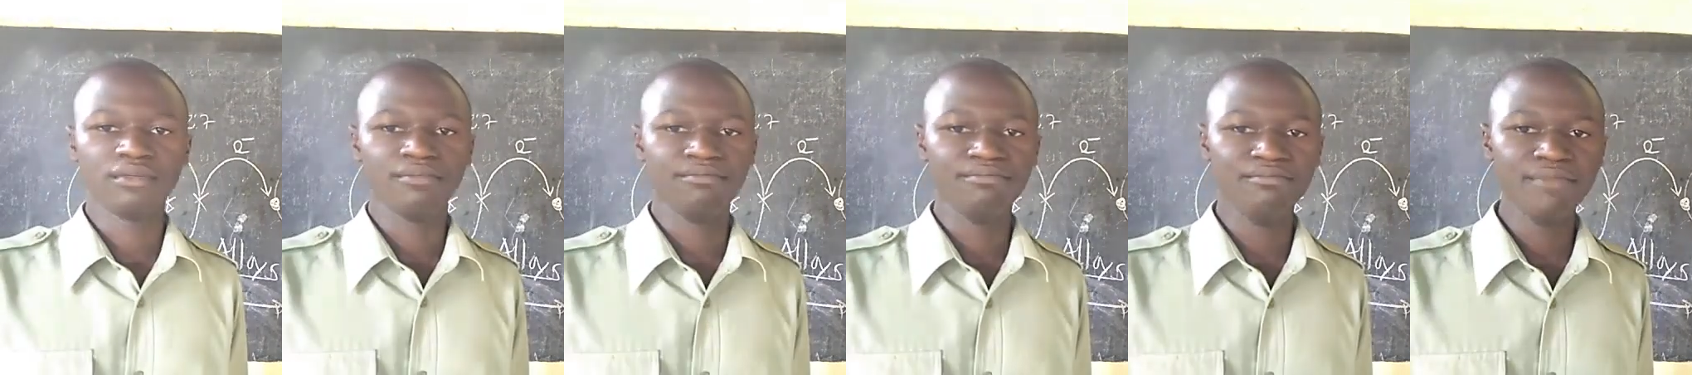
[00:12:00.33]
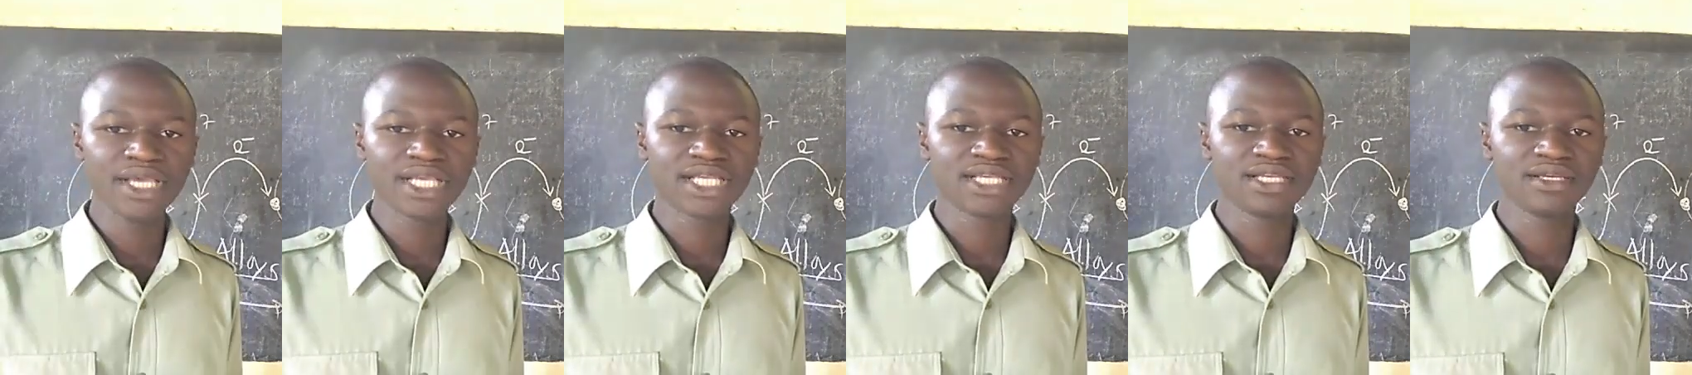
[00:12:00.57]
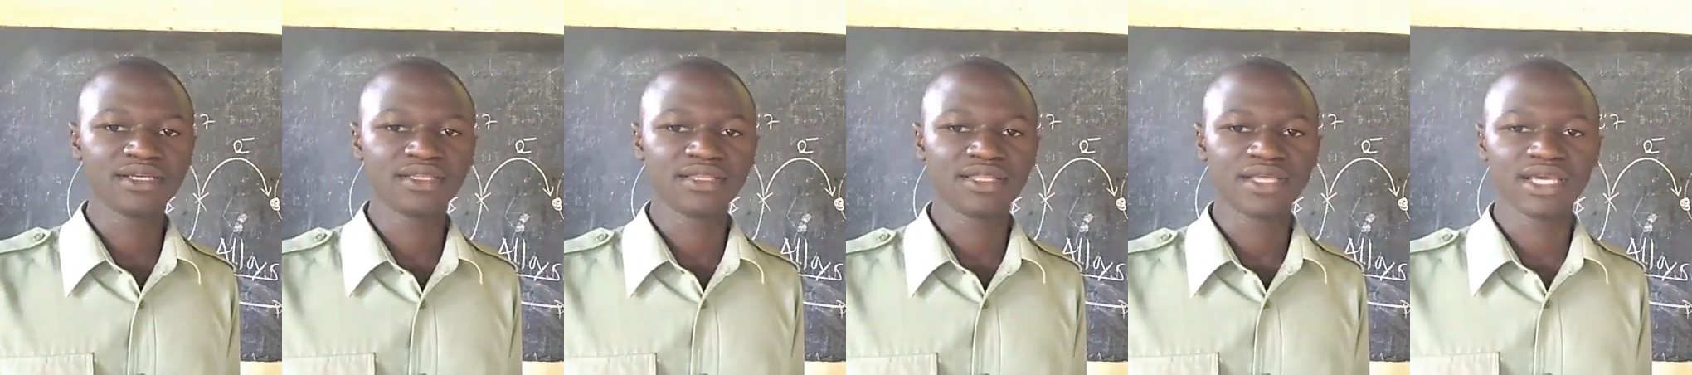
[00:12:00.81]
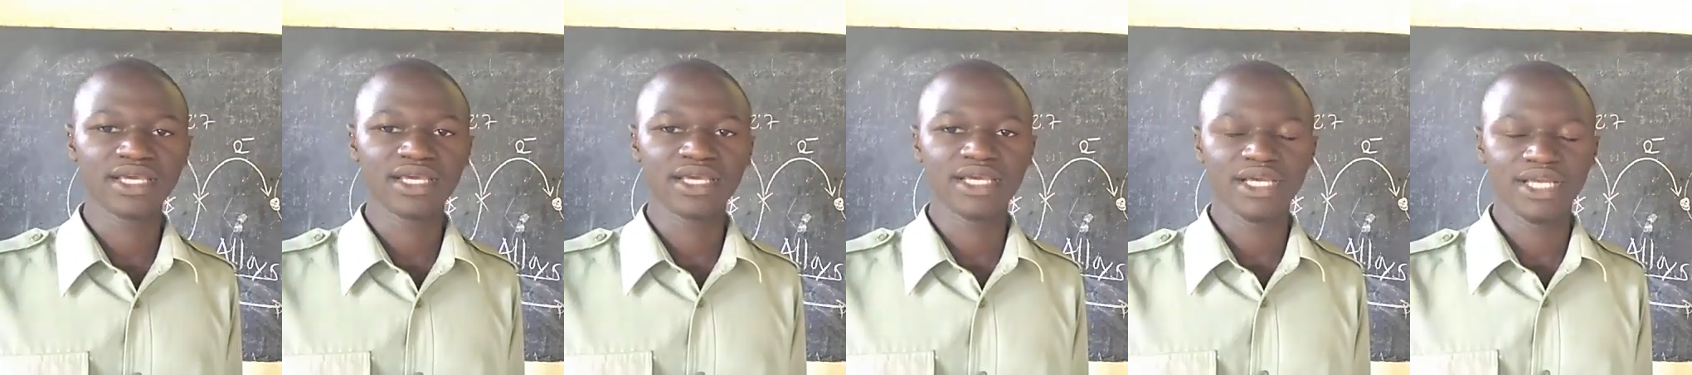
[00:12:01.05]
making
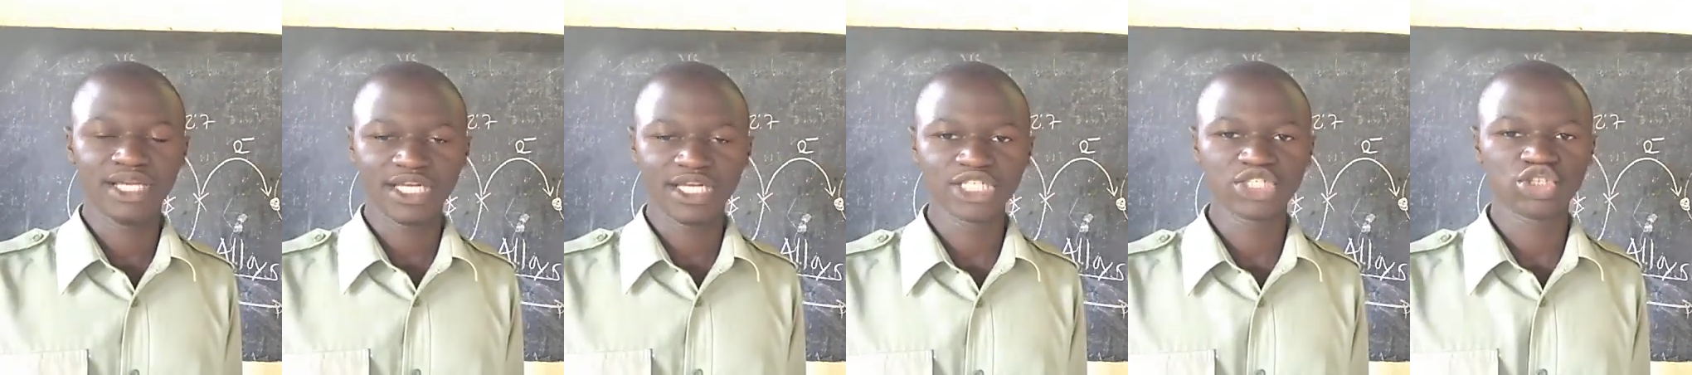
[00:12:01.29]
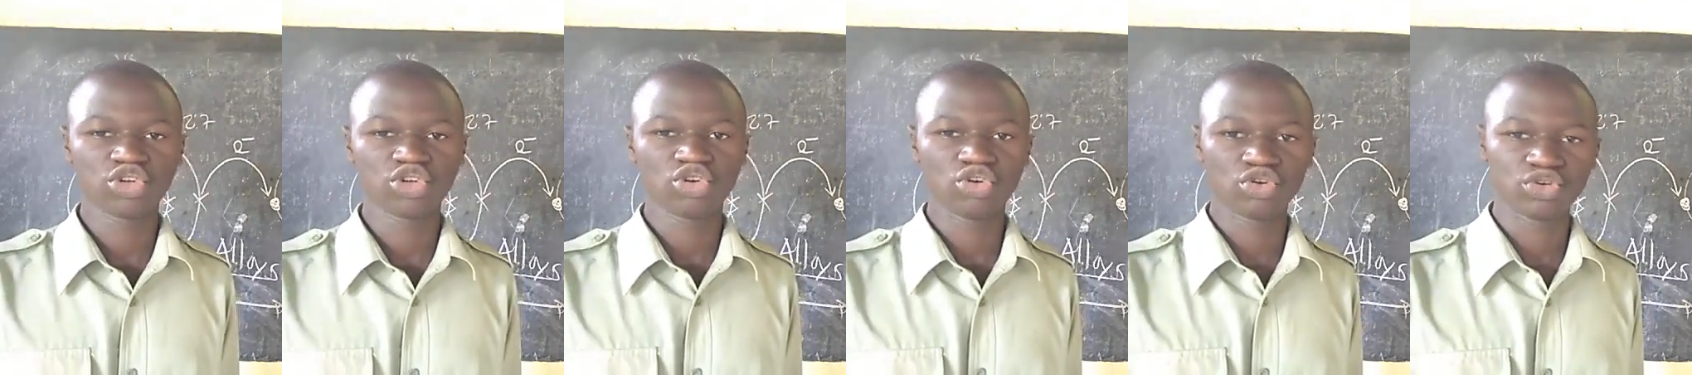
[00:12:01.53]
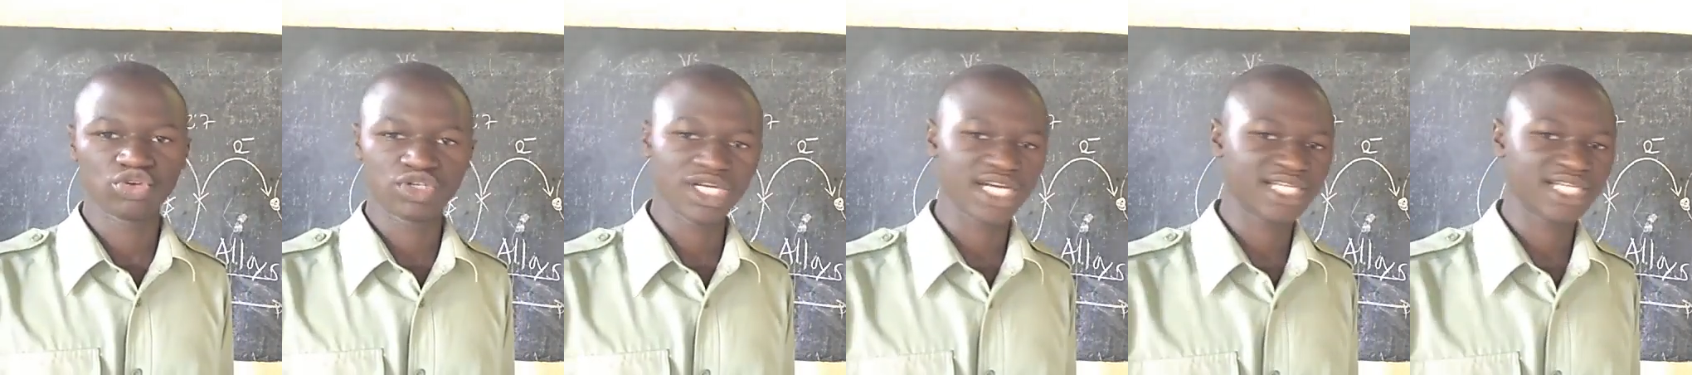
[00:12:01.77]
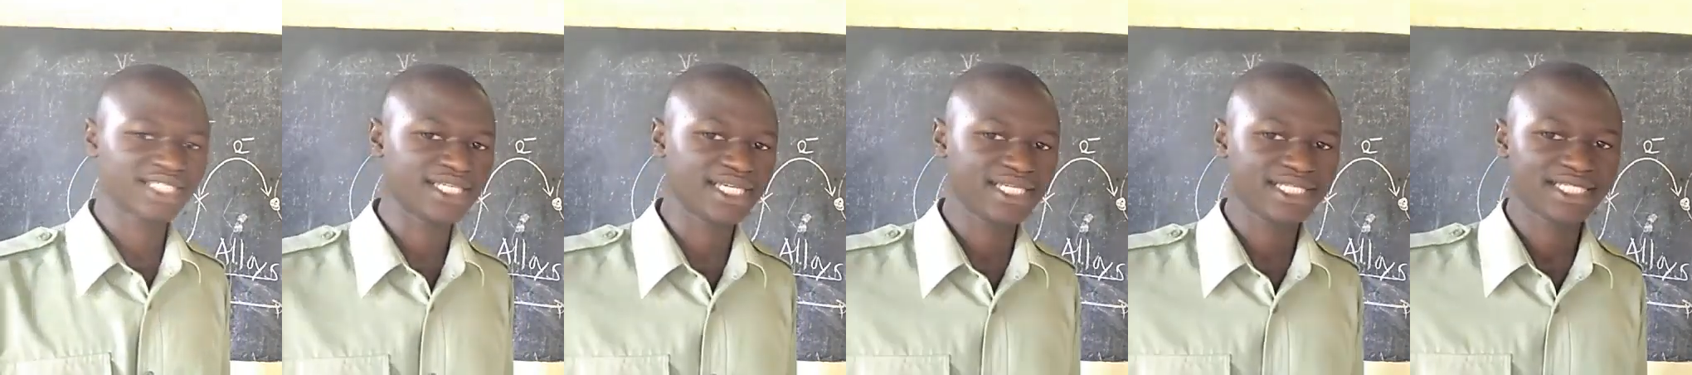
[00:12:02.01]
the electrical
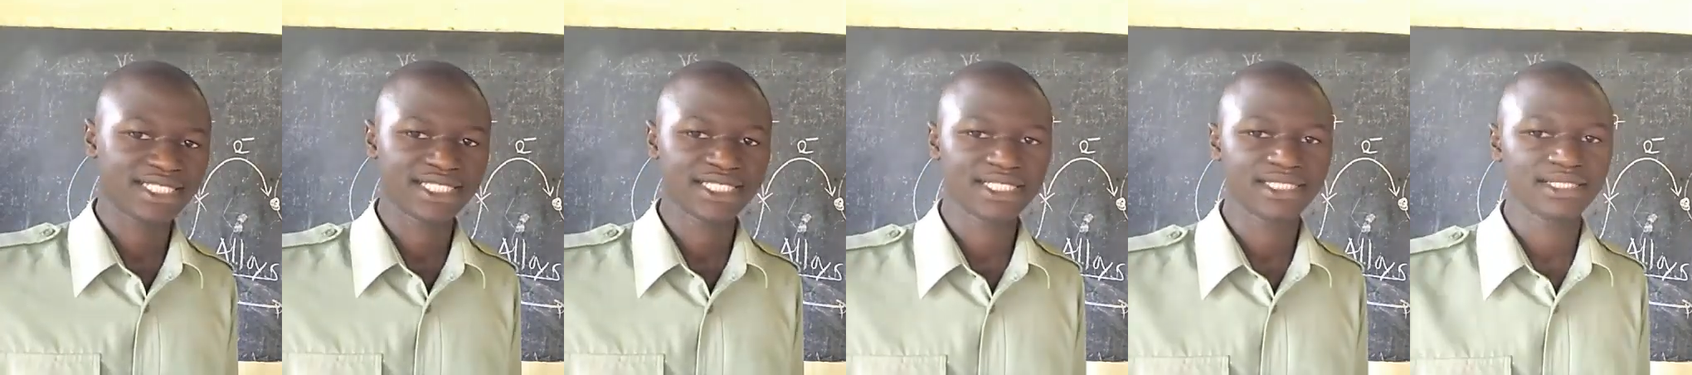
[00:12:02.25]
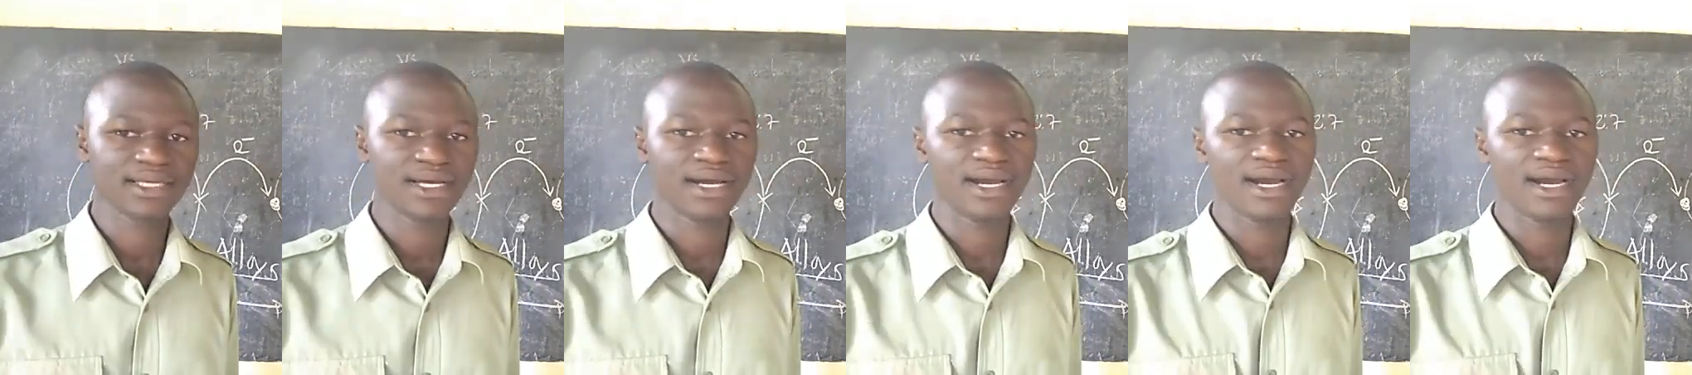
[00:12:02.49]
conductors